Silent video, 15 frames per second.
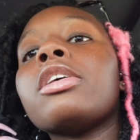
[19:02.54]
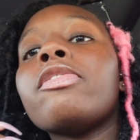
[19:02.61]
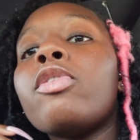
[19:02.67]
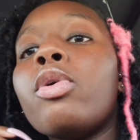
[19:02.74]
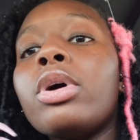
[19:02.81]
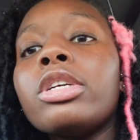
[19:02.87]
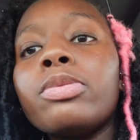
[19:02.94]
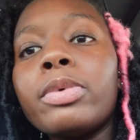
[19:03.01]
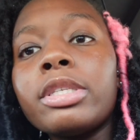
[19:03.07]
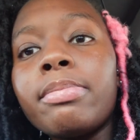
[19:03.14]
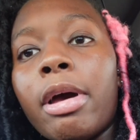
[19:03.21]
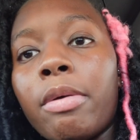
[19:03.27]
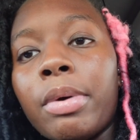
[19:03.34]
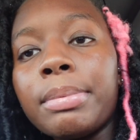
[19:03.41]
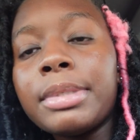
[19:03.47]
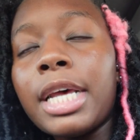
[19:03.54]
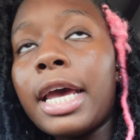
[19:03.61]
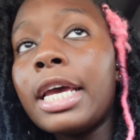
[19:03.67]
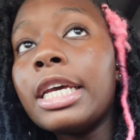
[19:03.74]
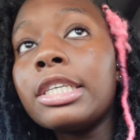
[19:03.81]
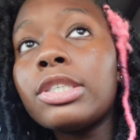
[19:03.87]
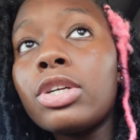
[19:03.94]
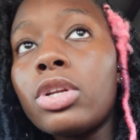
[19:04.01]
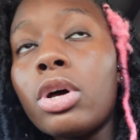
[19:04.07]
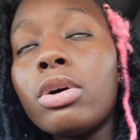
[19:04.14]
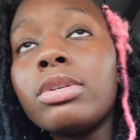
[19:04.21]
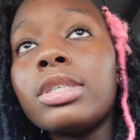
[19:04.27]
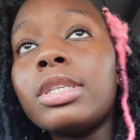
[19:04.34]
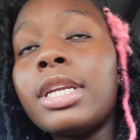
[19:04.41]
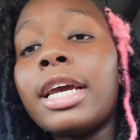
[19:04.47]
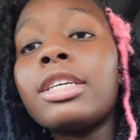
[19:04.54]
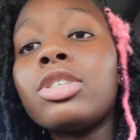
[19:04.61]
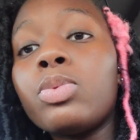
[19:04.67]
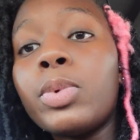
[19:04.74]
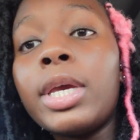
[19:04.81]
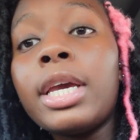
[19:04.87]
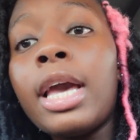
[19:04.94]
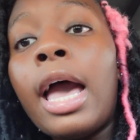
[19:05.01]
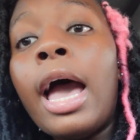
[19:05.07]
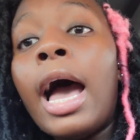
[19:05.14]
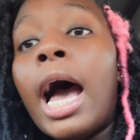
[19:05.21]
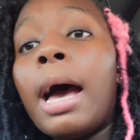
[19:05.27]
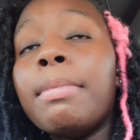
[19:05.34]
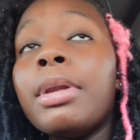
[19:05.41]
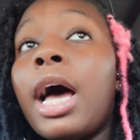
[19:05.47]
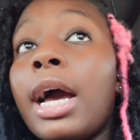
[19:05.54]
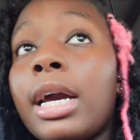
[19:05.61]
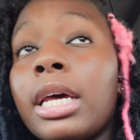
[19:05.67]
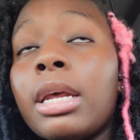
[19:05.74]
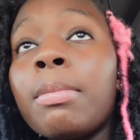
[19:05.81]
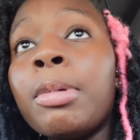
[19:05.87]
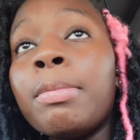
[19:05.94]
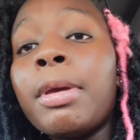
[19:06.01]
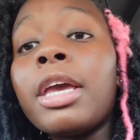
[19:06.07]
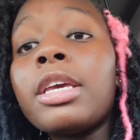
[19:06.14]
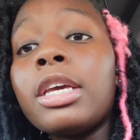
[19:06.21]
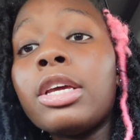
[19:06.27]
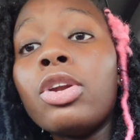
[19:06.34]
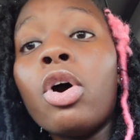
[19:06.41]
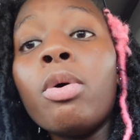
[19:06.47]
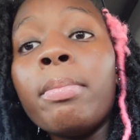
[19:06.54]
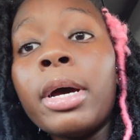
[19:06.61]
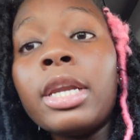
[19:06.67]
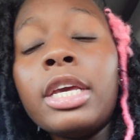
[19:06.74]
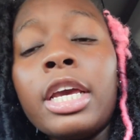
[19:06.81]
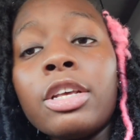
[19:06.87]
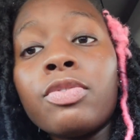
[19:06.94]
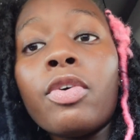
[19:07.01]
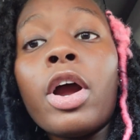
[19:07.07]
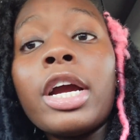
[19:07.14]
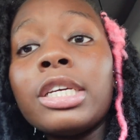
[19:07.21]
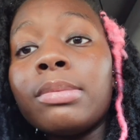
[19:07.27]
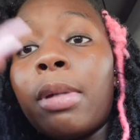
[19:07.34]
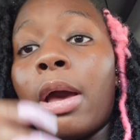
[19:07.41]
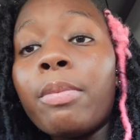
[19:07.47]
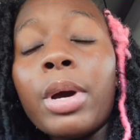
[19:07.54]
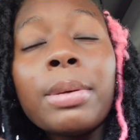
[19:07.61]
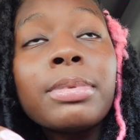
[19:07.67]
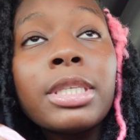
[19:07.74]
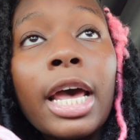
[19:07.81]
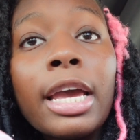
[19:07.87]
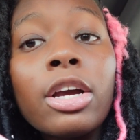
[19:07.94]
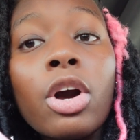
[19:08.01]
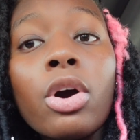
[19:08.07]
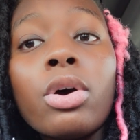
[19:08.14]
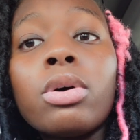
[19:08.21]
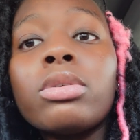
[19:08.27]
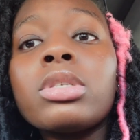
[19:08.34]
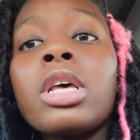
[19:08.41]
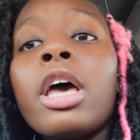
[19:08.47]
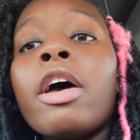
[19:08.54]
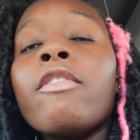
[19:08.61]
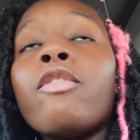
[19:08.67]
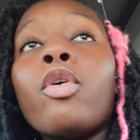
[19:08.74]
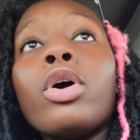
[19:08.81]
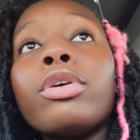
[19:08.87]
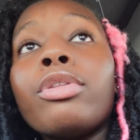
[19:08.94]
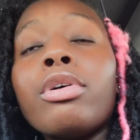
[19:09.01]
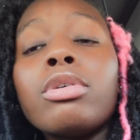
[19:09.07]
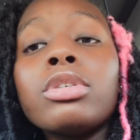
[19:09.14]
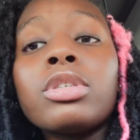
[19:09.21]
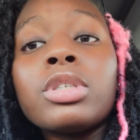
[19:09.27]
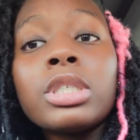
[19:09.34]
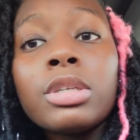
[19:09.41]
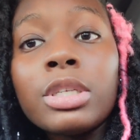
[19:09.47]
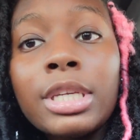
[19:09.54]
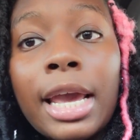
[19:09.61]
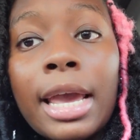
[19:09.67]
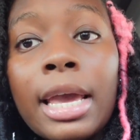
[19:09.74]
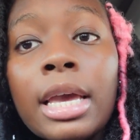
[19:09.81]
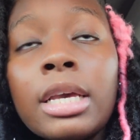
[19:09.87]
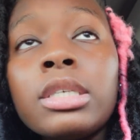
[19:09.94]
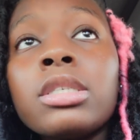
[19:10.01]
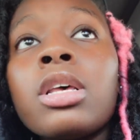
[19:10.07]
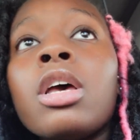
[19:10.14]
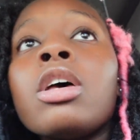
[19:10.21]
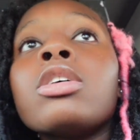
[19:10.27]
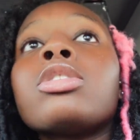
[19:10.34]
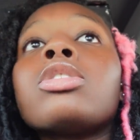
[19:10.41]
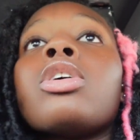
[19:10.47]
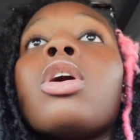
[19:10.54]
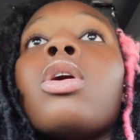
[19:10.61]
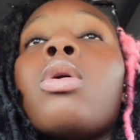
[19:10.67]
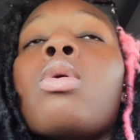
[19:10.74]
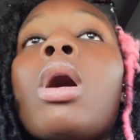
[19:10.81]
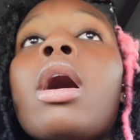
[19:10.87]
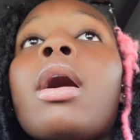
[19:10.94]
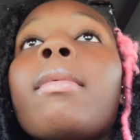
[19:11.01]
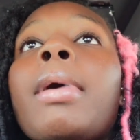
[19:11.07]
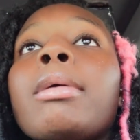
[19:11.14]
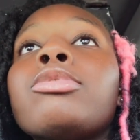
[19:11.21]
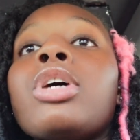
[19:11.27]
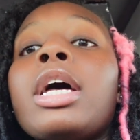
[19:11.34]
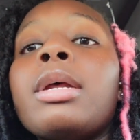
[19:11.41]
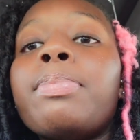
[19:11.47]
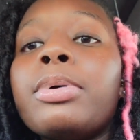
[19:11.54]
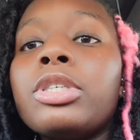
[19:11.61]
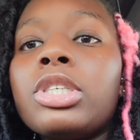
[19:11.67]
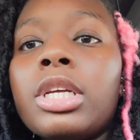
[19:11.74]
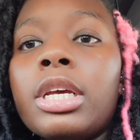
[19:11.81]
of course, once my website is closed next week, I'm not gonna be making no money as far as my website goes for those days. So I'm trying to push the